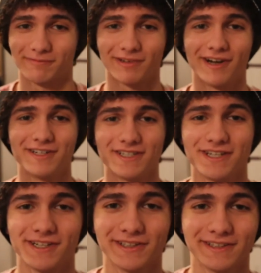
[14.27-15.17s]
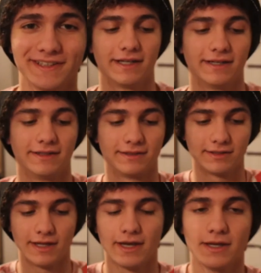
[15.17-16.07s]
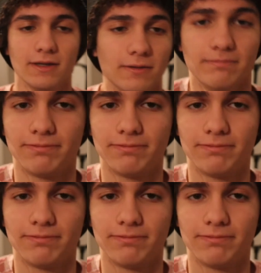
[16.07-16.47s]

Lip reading: Prodigy here, and today,